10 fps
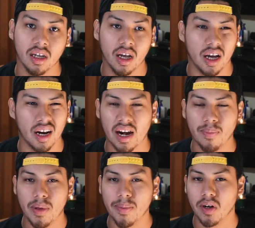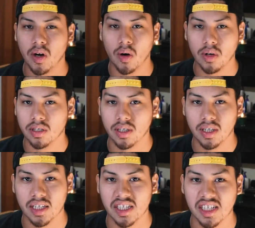A lot of people go into the
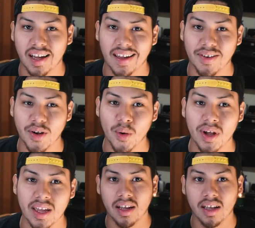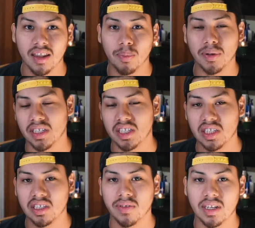kitchen not knowing the positions
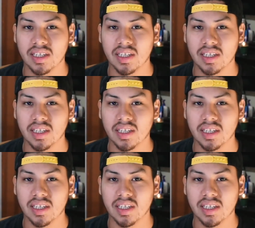of it is,